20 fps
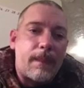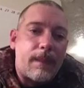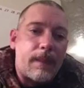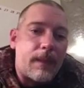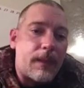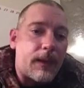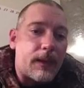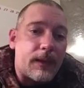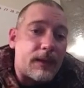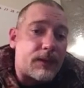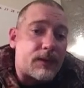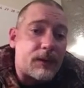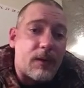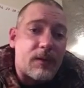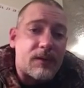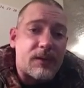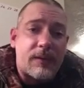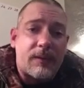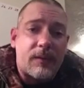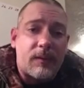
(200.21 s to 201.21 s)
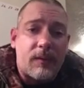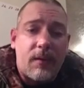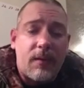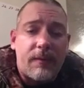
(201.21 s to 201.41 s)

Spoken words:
And he charged after law